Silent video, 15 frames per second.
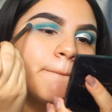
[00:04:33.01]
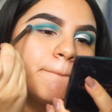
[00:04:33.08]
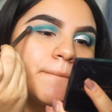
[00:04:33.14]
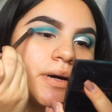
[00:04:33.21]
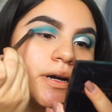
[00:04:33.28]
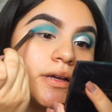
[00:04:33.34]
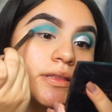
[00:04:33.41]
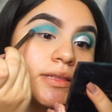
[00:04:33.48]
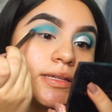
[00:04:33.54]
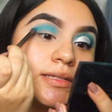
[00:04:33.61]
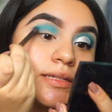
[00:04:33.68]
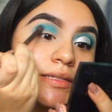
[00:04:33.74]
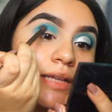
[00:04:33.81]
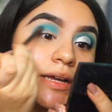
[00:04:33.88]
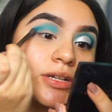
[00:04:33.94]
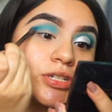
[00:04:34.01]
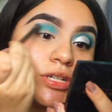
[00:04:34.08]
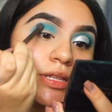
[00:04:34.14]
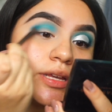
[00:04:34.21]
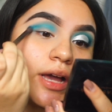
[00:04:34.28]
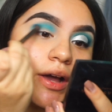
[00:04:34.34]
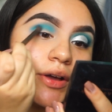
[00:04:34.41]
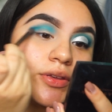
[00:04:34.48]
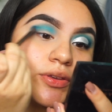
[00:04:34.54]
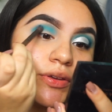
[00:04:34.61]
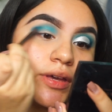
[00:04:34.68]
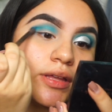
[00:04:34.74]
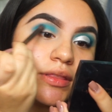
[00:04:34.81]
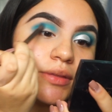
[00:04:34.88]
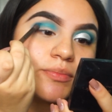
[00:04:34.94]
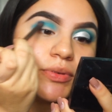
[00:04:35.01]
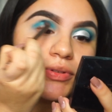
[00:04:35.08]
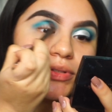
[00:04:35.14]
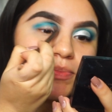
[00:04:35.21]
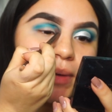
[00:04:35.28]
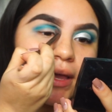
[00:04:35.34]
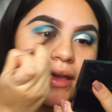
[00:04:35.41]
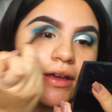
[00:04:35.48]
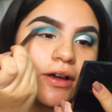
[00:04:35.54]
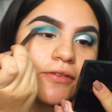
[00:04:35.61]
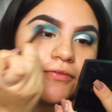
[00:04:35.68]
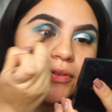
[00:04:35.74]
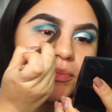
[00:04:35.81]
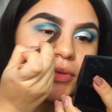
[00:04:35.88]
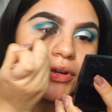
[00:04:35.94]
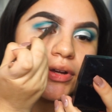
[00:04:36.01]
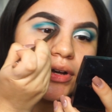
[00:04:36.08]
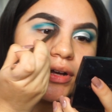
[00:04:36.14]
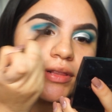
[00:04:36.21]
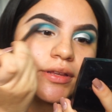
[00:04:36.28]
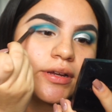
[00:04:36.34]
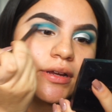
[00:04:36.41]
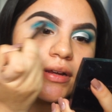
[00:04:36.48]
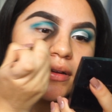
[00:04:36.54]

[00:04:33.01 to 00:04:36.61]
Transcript: But this is actually how you get the most payoff from your color.